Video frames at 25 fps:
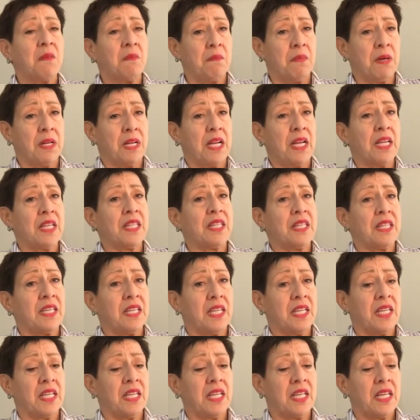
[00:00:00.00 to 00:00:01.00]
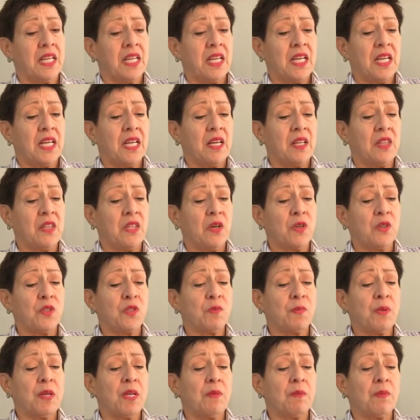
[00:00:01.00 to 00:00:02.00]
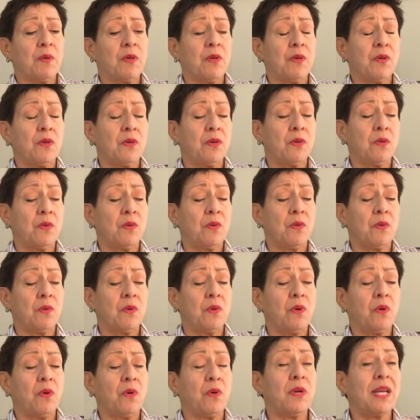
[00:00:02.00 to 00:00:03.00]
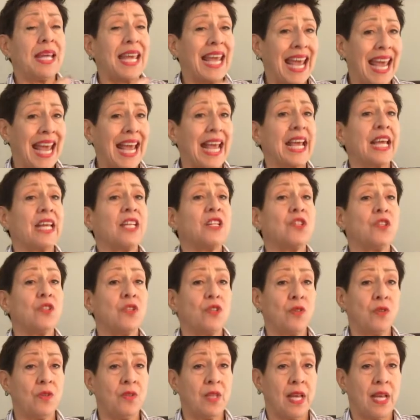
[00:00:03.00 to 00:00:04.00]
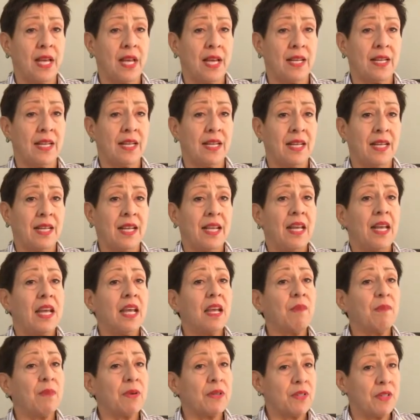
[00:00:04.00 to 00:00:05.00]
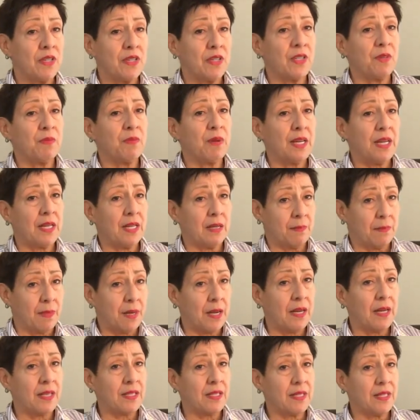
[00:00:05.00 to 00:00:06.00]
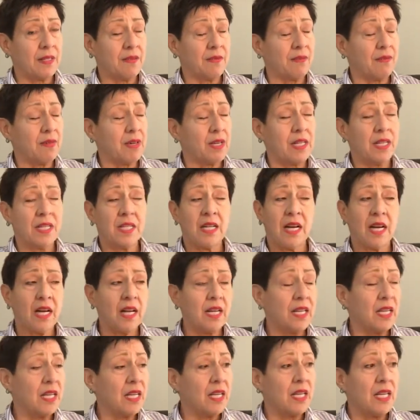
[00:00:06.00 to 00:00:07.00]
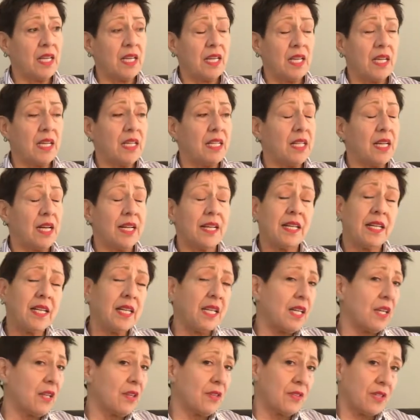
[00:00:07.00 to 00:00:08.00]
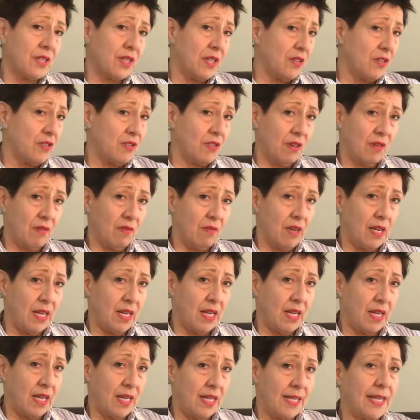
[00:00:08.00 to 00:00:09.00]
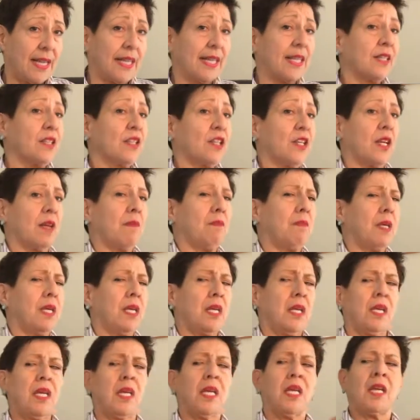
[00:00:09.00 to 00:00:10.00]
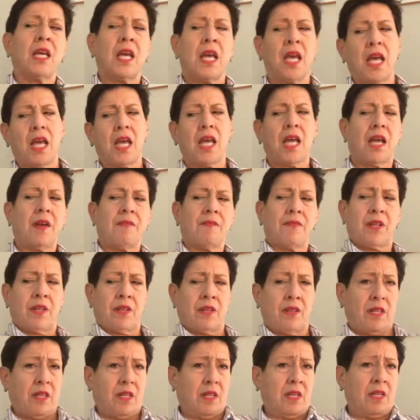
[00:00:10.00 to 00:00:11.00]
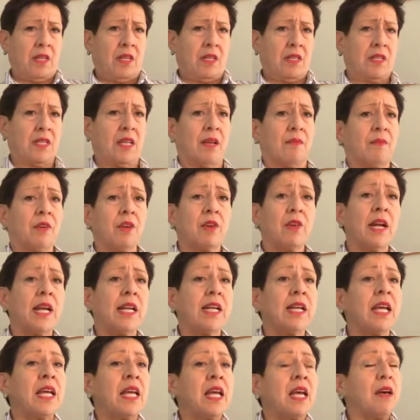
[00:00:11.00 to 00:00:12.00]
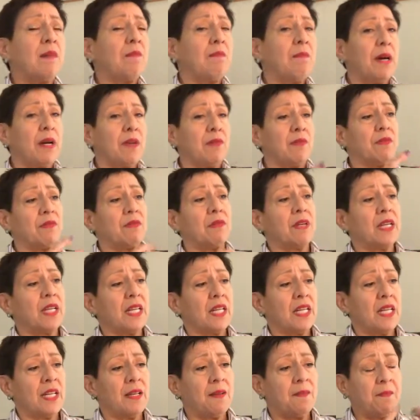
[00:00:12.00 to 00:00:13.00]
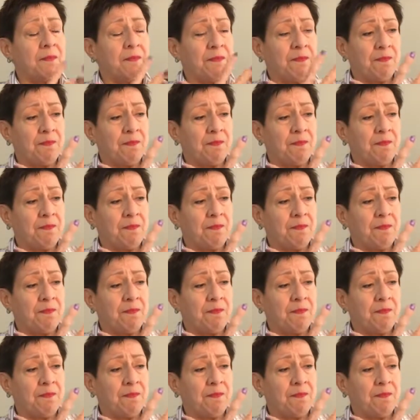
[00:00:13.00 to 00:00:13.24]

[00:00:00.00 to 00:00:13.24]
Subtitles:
but I think those people who can do that and participate in a positive way, not in an egocentric way, like look at me, hey, I've done this, I'm great, but really